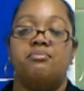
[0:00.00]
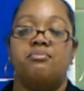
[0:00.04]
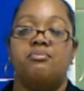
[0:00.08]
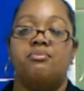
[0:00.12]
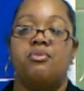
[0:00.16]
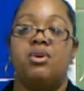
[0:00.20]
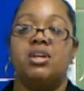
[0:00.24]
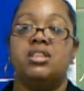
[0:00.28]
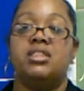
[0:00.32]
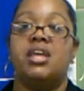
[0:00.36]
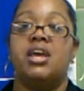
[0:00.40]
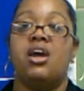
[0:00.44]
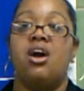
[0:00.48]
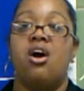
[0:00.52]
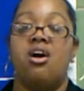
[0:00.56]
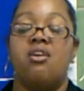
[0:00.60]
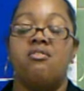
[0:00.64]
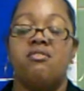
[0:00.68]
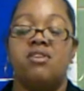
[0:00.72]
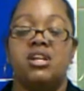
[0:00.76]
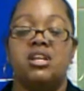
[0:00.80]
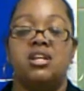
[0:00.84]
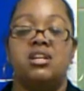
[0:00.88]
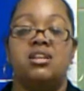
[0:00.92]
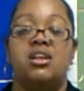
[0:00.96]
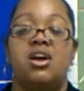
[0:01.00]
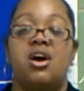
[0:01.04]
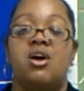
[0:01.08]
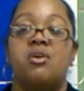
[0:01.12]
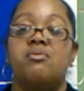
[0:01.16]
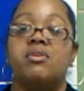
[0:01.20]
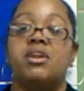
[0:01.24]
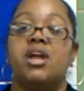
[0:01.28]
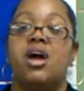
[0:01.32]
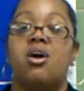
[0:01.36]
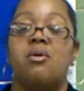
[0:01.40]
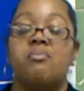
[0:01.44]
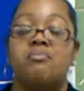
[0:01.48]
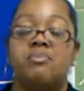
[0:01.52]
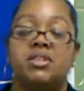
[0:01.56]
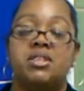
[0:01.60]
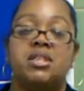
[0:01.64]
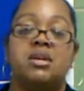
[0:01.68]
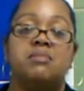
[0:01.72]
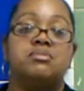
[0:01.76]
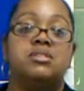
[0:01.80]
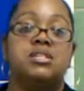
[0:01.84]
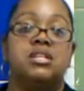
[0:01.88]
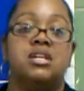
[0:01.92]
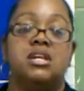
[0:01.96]
what they already know and helping
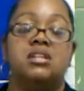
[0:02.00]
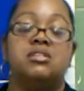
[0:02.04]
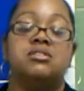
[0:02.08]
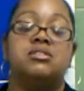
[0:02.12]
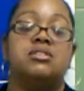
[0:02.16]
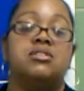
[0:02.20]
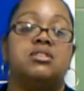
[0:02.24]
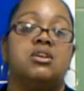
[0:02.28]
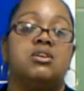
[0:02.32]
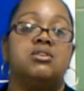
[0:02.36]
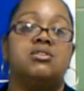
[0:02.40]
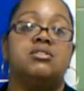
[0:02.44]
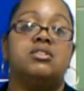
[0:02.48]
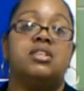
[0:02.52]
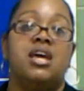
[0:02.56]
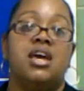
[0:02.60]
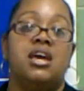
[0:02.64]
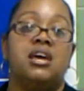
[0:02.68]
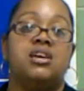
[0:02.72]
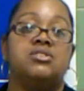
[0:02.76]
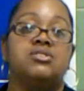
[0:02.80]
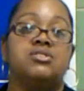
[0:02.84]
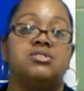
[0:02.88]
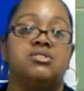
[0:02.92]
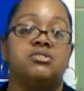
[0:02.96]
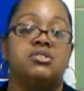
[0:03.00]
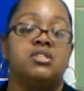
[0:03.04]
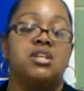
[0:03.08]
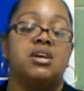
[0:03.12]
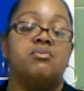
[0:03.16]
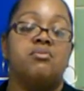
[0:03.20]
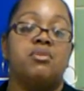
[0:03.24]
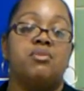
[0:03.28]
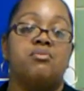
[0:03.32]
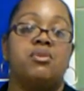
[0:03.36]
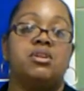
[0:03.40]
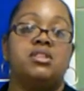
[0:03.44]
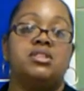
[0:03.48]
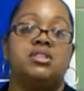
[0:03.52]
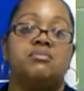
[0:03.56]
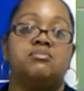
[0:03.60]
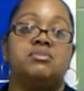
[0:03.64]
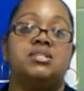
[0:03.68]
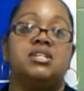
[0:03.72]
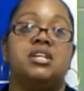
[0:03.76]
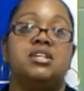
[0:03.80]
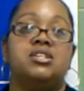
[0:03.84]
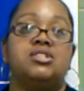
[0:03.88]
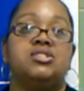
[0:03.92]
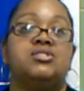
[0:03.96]
them to get to the answers that we want them to
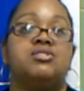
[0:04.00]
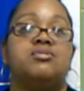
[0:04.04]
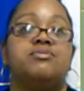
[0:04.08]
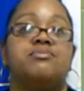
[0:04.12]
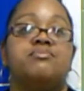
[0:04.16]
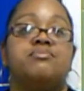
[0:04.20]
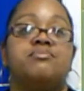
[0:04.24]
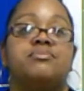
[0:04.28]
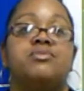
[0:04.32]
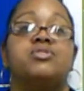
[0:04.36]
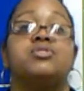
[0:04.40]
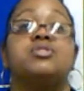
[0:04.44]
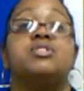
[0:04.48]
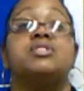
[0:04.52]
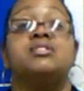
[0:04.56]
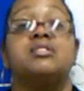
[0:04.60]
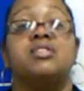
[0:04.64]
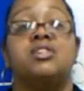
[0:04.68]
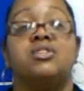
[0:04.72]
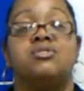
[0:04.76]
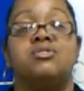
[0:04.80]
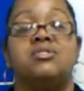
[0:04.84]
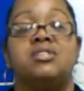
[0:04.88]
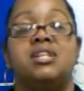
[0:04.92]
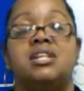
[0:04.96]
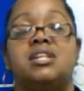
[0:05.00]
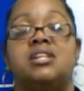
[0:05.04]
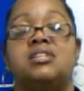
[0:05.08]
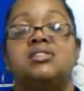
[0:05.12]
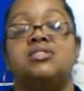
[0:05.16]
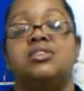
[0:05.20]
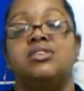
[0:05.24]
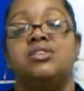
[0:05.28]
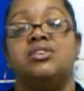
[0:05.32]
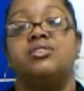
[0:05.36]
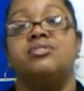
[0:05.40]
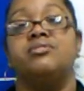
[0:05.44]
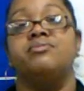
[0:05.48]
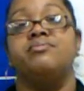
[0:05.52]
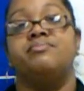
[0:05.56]
get to with the skills they need to learn.